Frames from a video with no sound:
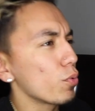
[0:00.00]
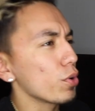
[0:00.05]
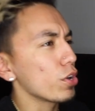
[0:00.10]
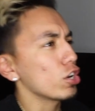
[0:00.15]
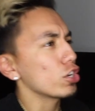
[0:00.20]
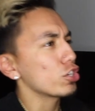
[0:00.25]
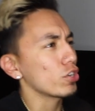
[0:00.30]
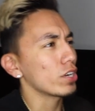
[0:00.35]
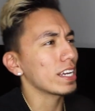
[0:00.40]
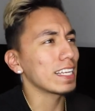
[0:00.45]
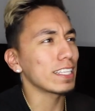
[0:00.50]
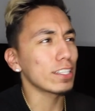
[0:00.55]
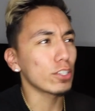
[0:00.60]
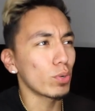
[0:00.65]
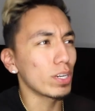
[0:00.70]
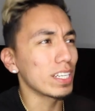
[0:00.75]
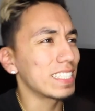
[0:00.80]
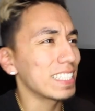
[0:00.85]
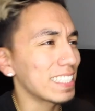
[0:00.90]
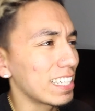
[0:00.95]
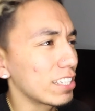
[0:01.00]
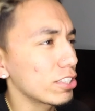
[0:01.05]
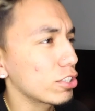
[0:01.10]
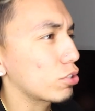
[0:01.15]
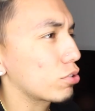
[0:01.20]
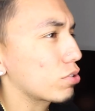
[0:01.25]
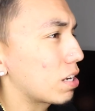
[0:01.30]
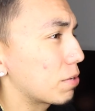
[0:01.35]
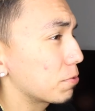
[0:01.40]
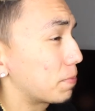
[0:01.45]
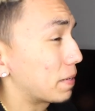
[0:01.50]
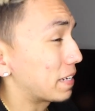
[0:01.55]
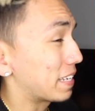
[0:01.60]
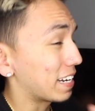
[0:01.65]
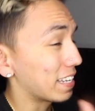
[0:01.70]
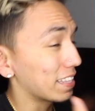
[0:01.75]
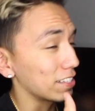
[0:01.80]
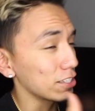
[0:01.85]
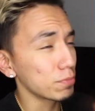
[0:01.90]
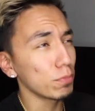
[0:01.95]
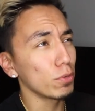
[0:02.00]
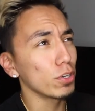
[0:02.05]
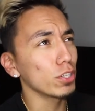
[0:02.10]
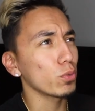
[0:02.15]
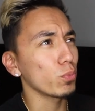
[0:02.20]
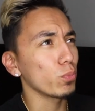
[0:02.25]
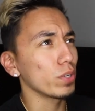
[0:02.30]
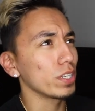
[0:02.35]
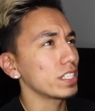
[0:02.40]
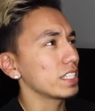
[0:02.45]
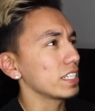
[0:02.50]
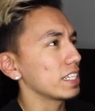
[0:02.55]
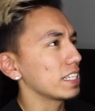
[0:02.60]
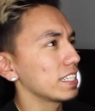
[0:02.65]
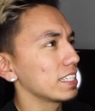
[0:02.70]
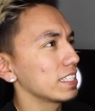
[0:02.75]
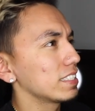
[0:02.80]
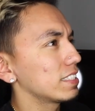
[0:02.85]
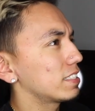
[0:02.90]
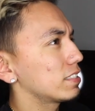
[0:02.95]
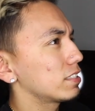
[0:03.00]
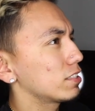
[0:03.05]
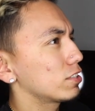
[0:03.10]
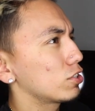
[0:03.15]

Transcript: We are trying to get to twenty-six thousand subscribers by the end of this month, which is